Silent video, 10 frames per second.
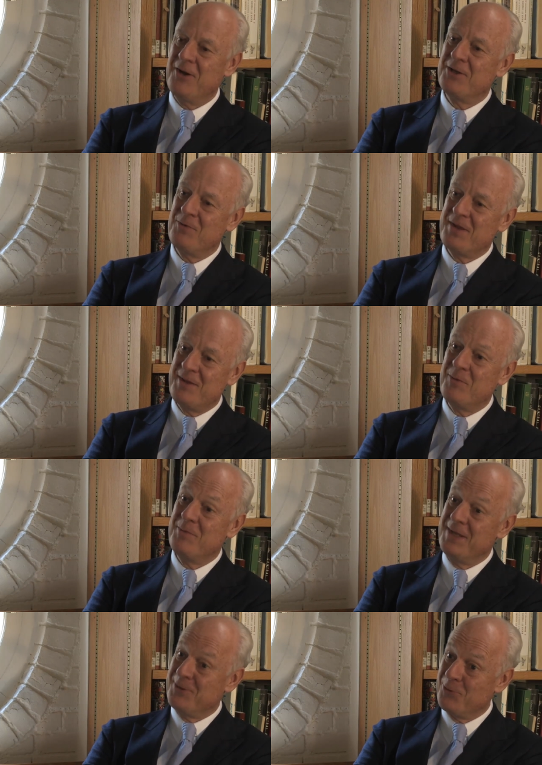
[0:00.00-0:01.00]
otherwise they
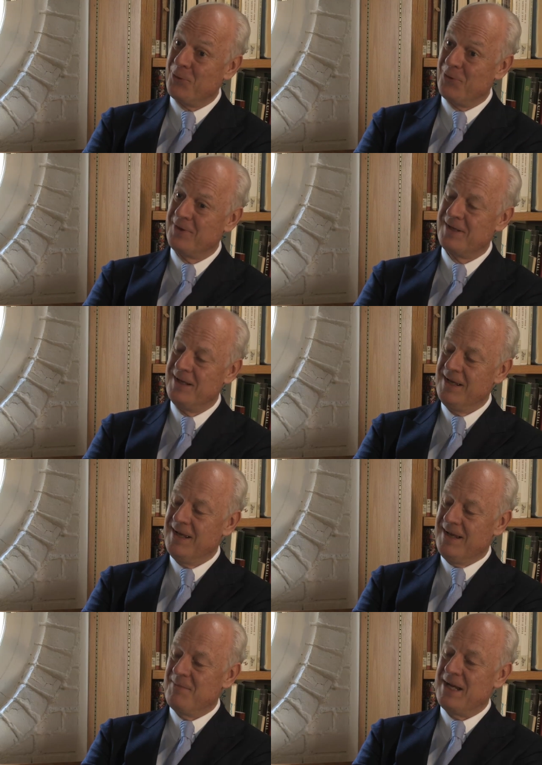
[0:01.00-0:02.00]
would be too old,
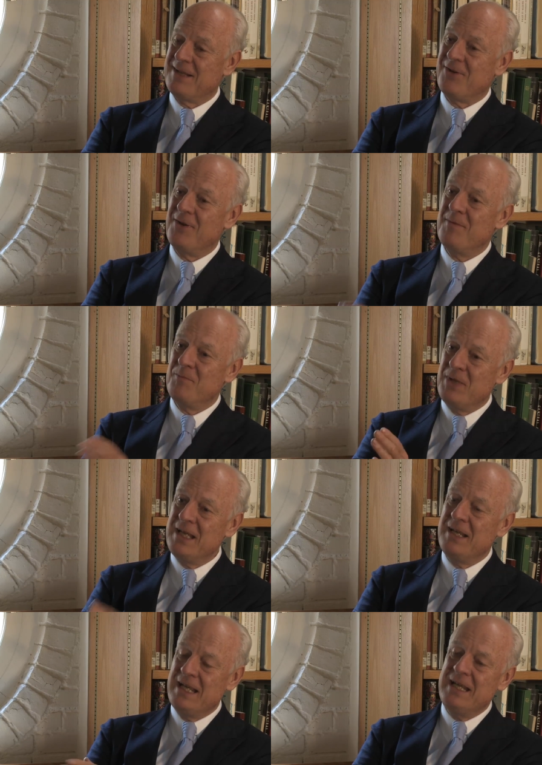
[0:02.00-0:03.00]
but uh,
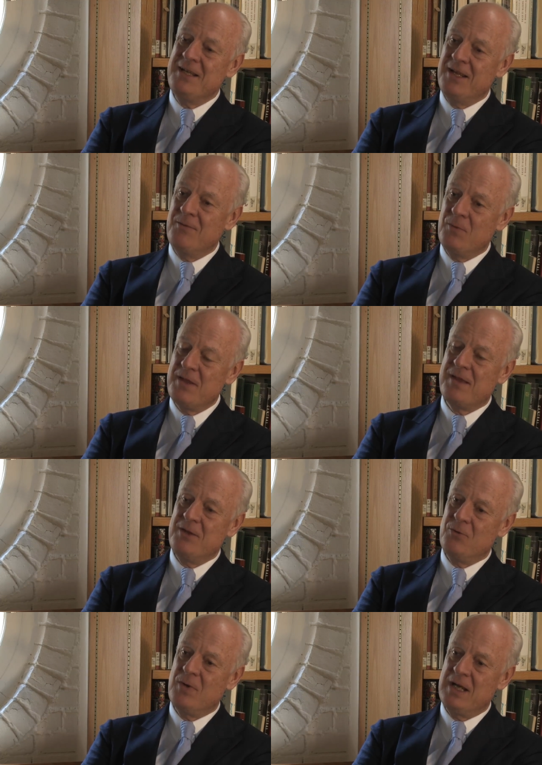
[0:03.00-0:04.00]
being in the, with the
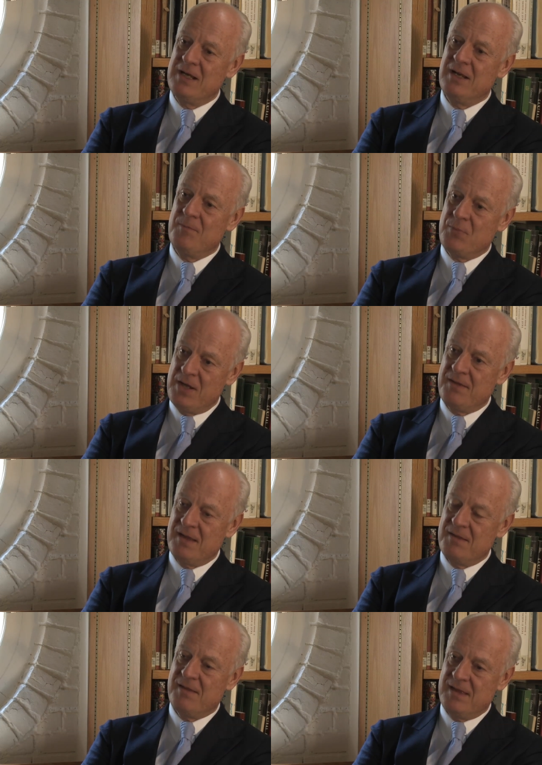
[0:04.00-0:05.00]
UN
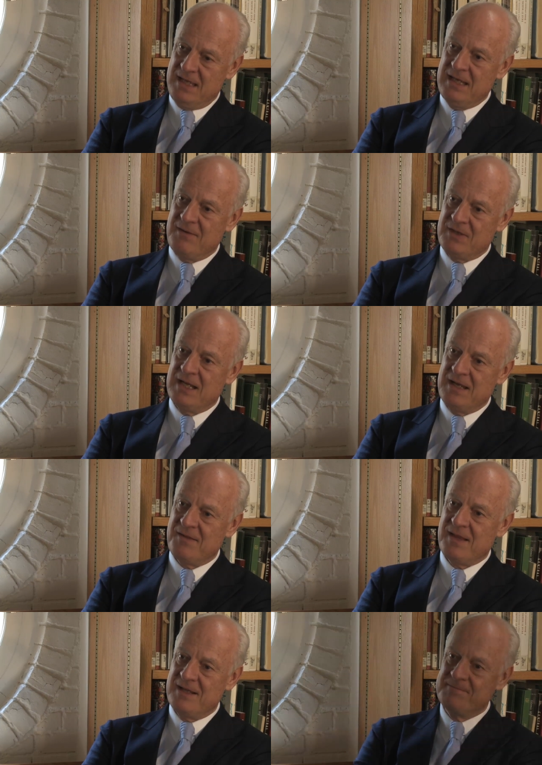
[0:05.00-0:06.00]
presence in
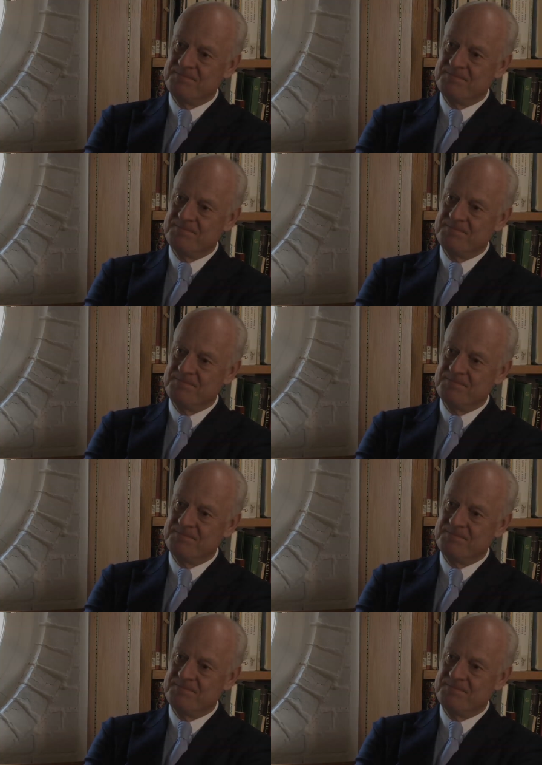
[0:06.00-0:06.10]
Afghanistan.